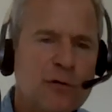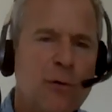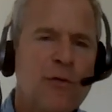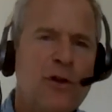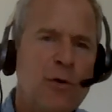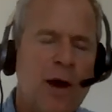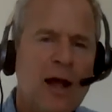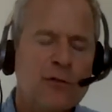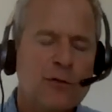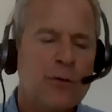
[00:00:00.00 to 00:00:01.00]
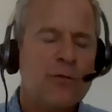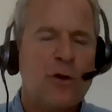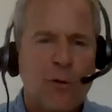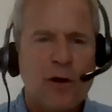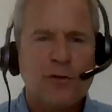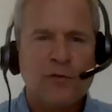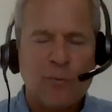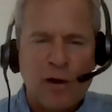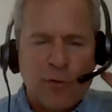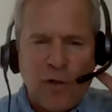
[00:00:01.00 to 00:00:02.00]
sure that you answer the
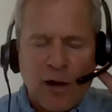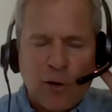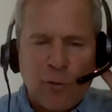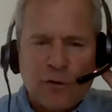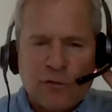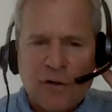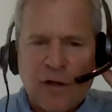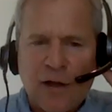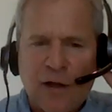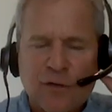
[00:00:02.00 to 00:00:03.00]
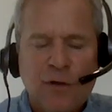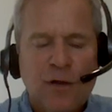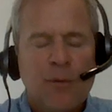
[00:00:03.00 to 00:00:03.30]
question, whatever that question is,